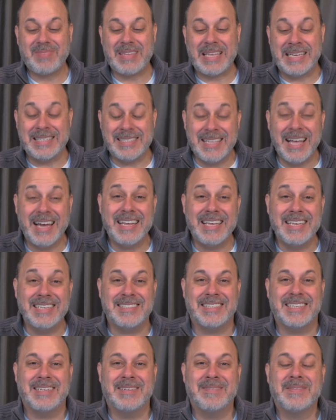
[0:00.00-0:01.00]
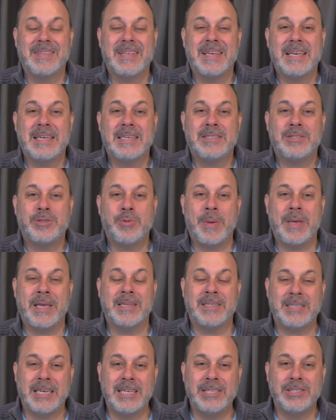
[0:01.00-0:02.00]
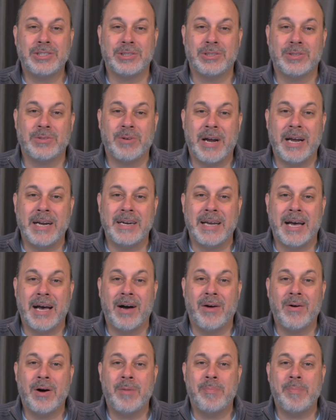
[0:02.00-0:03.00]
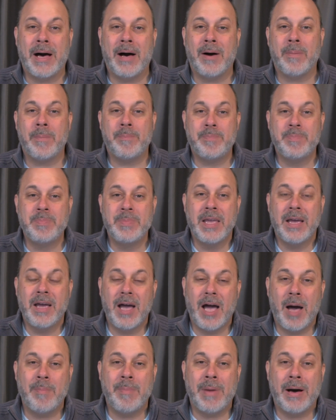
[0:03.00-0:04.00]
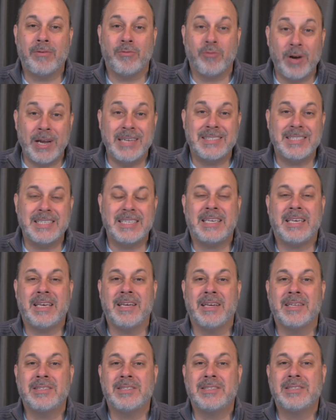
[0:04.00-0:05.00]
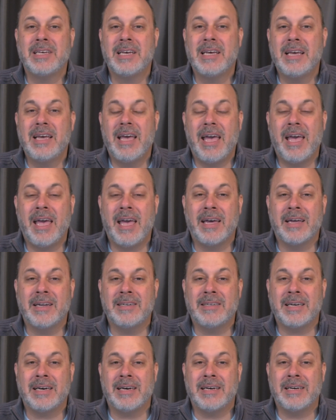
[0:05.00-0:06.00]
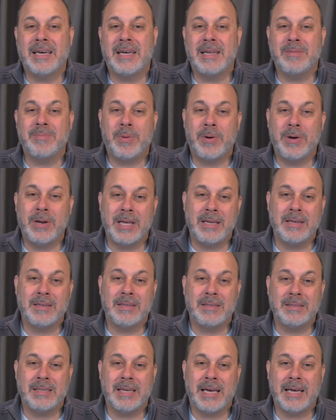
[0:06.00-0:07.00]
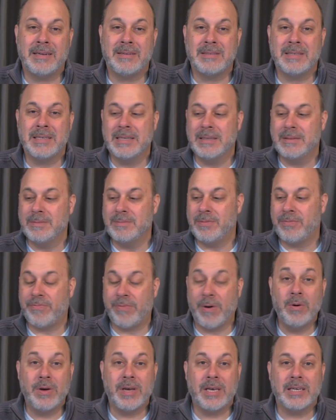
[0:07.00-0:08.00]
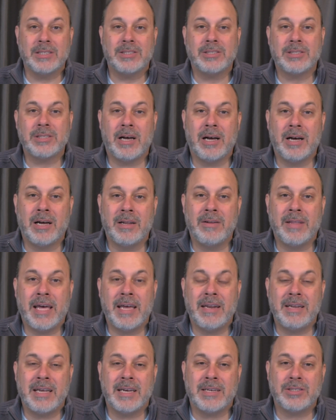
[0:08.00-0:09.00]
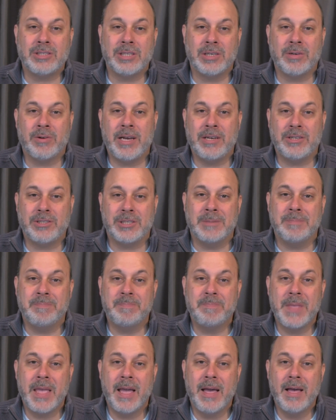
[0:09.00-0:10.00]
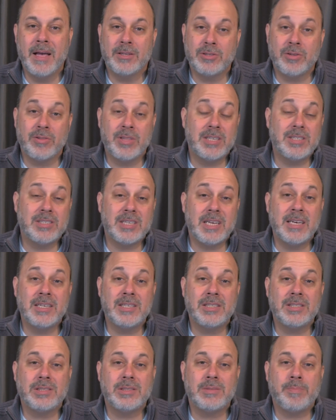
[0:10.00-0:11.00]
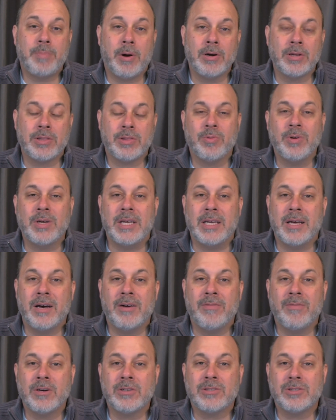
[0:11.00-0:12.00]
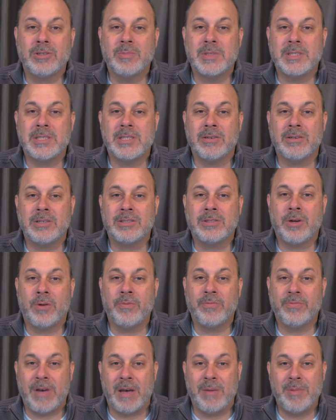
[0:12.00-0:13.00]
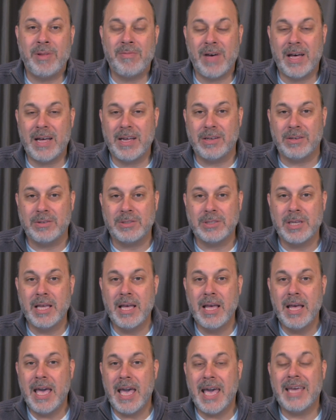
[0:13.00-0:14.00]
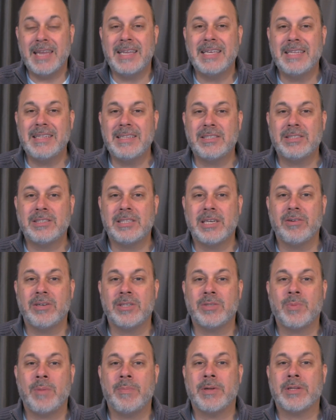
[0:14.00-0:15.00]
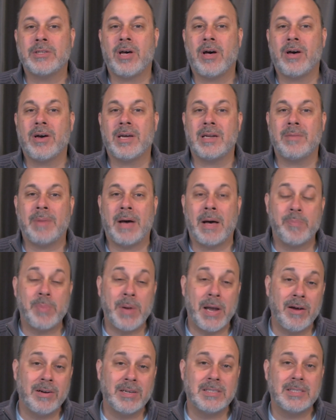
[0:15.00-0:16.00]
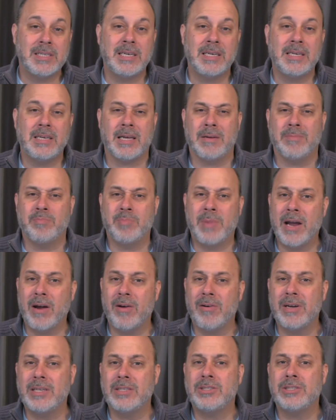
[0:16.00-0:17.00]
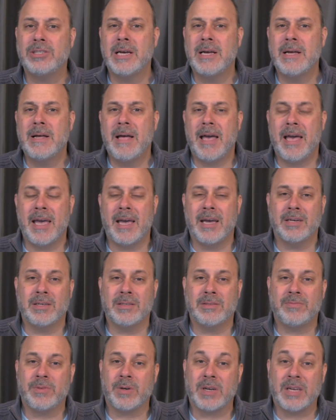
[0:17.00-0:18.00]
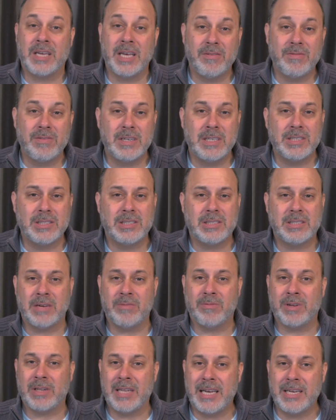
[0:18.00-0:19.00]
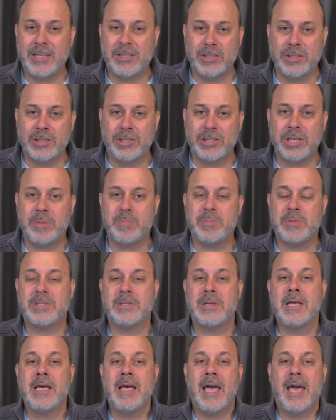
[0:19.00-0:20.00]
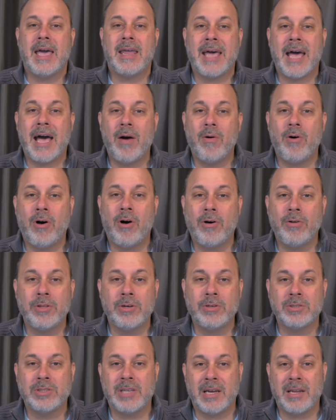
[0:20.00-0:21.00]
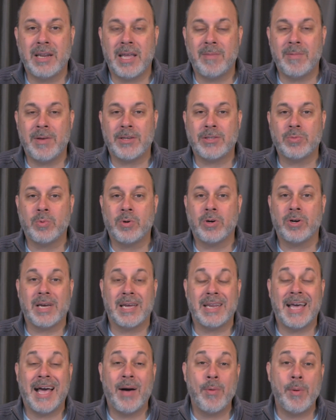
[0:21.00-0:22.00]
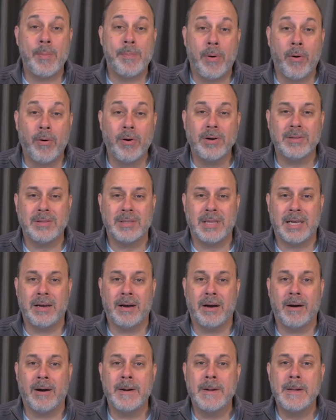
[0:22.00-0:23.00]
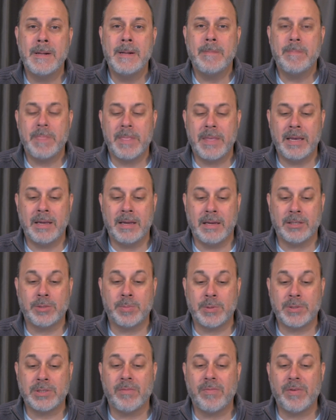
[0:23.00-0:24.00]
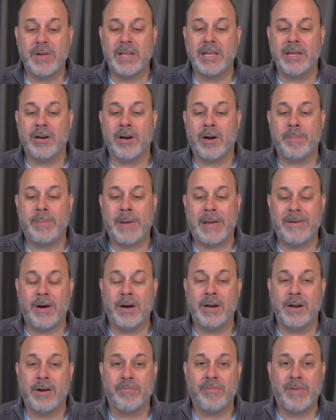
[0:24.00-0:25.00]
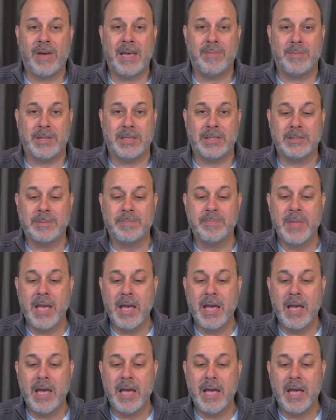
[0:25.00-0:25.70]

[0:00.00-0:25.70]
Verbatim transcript: It's not easy to be intentional right now about about raising kids and uh, and putting that focus on that next generation. So this is part 3 of our sermon series called Family Values. And in this series, we've been talking about parenting and marriage and forgiveness and relationships and how all those dynamics work and how important they are, eh, specifically in our, in our families.